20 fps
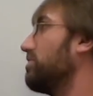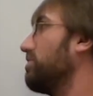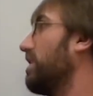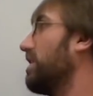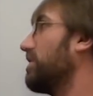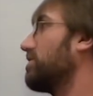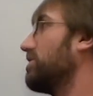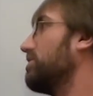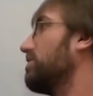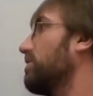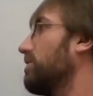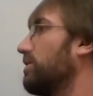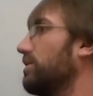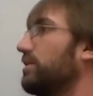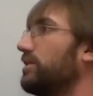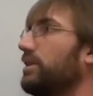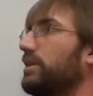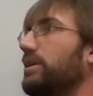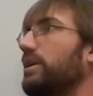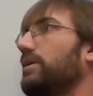You actually
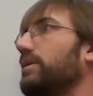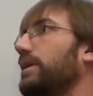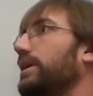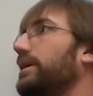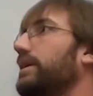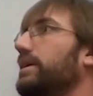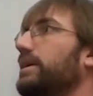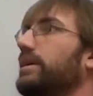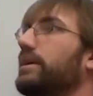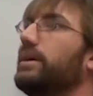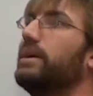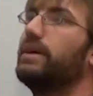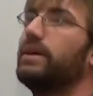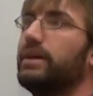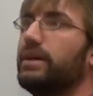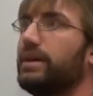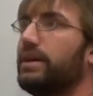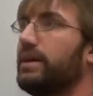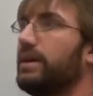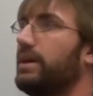turn, you know, like a,
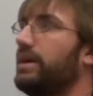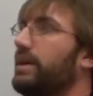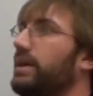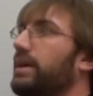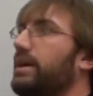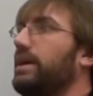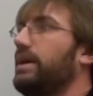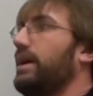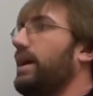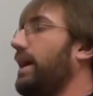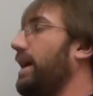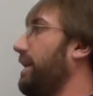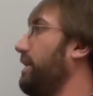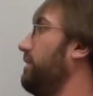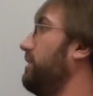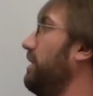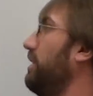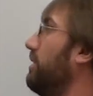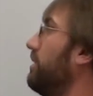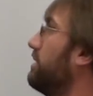I
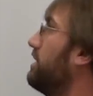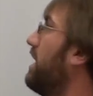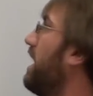don't know, a